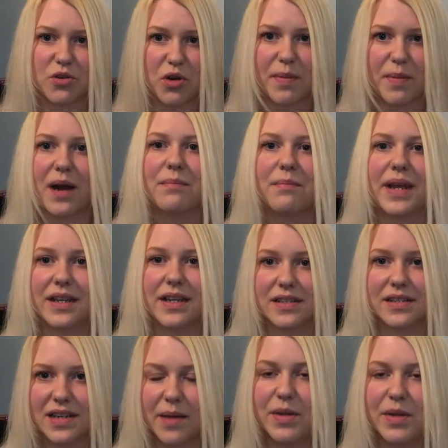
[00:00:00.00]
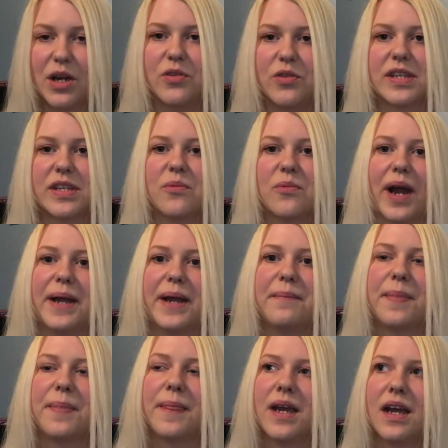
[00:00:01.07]
It's all about being slim and losing
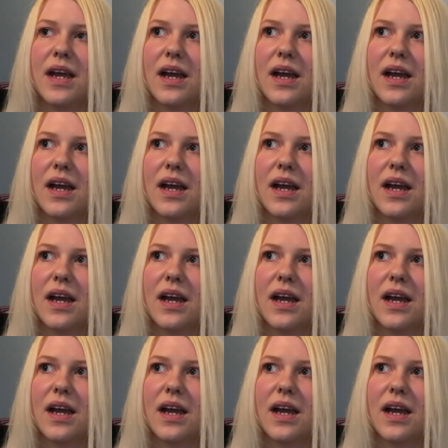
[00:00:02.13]
weight.